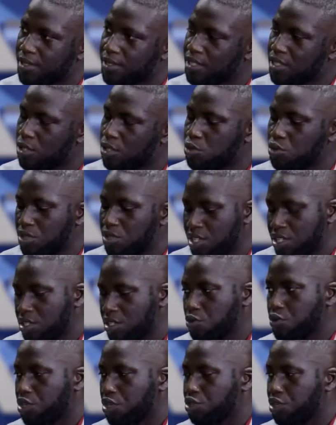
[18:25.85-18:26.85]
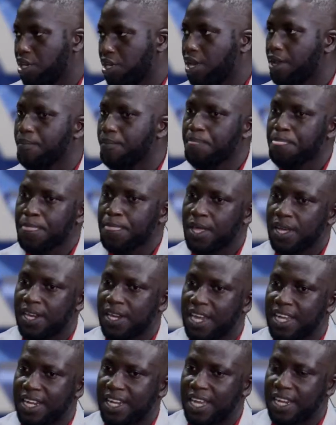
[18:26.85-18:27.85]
The tool is the questionnaire, right?